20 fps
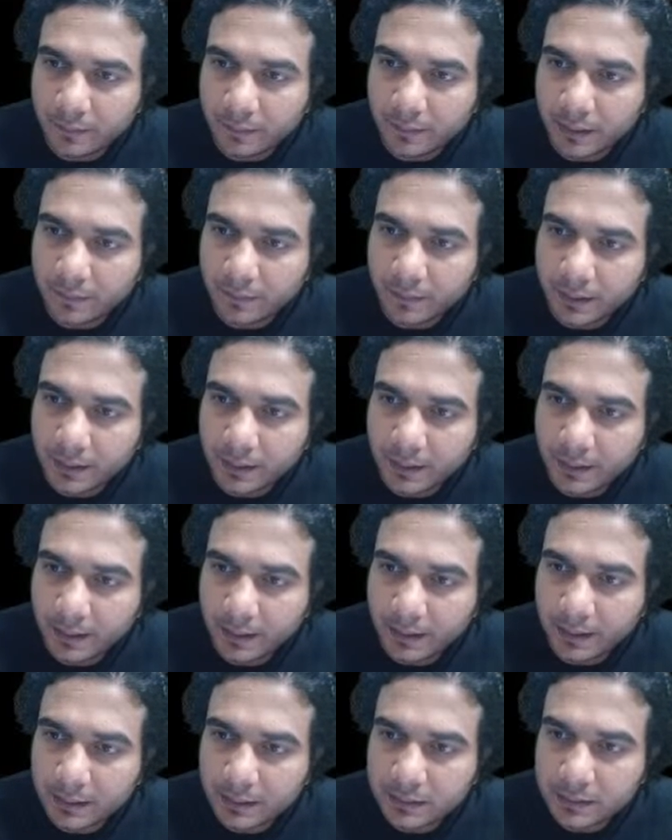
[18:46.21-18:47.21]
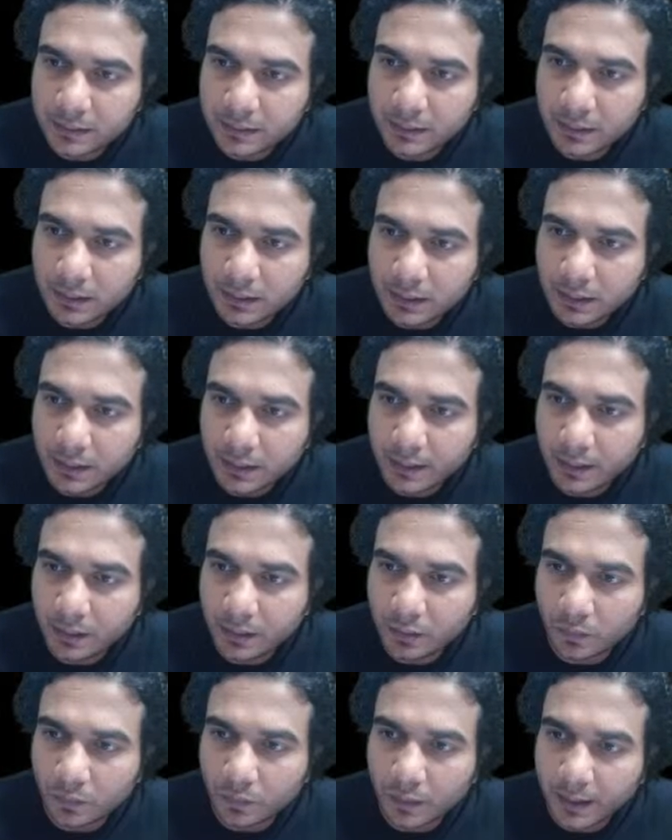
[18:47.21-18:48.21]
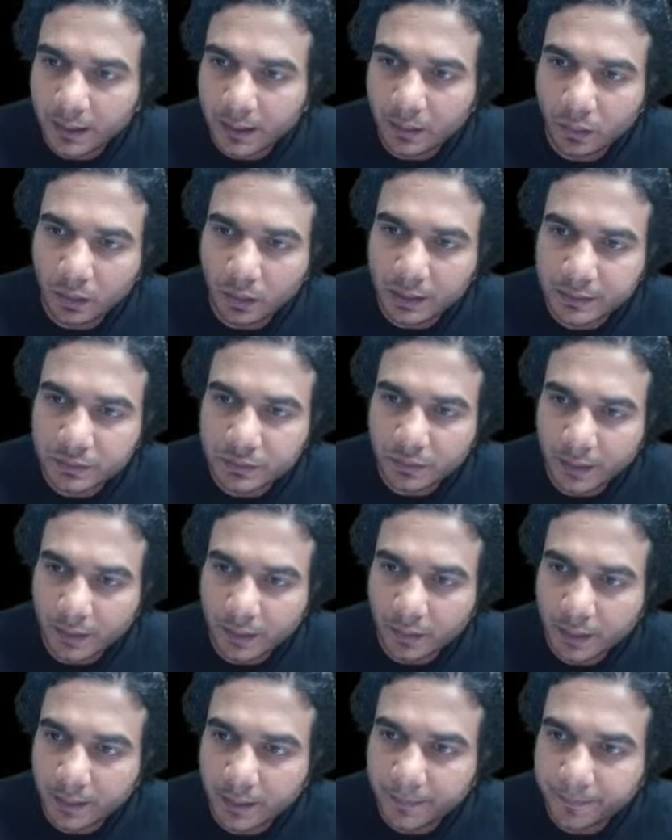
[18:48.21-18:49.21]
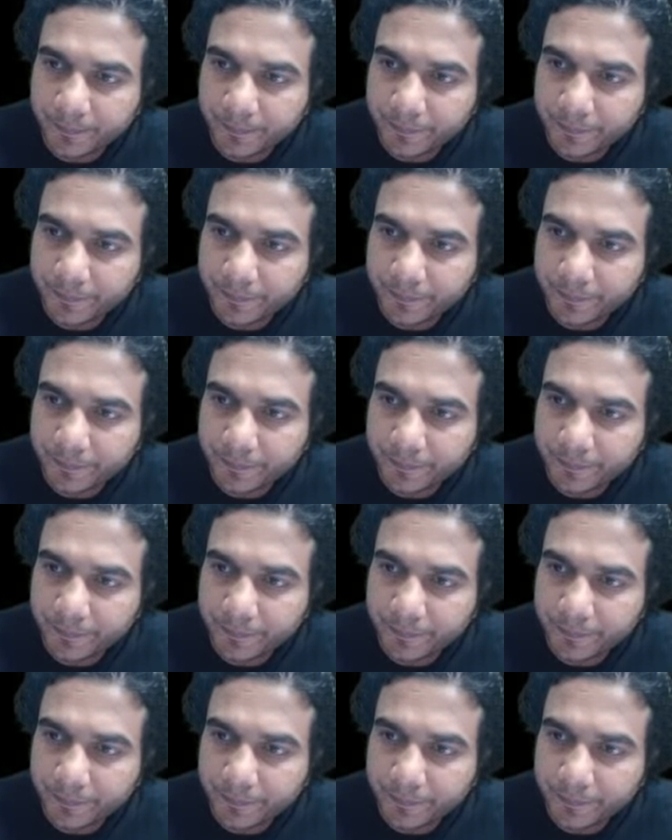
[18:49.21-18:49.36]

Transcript: by dx into y whole square. Okay.